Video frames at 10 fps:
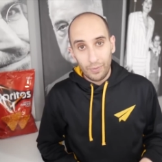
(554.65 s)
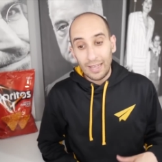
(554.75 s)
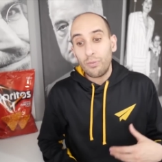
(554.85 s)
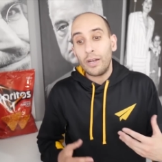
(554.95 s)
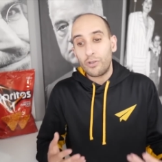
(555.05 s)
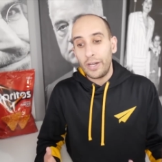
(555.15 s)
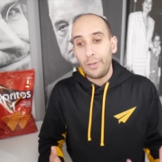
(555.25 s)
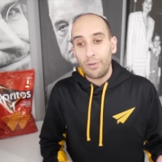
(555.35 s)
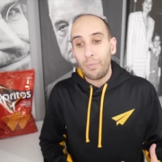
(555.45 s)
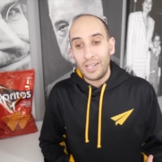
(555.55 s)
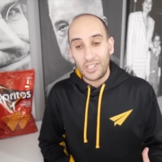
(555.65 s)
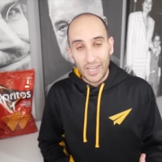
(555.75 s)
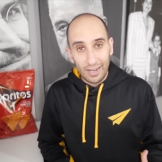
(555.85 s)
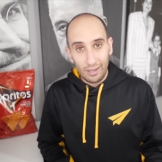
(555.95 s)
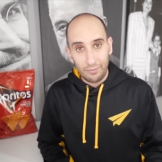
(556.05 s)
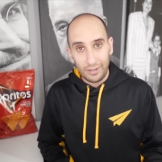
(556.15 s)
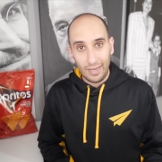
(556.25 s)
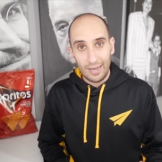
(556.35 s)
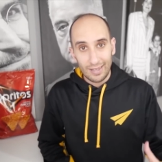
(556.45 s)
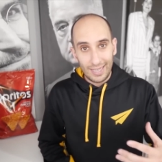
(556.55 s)
That's what I try to do with my channel every
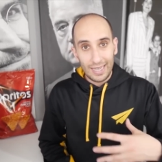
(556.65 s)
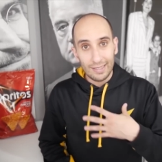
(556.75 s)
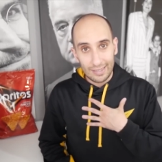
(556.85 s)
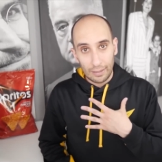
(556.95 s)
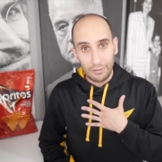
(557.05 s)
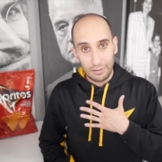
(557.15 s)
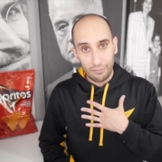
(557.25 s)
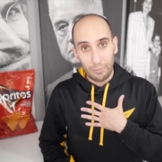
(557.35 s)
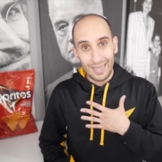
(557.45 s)
day is I need it selfishly for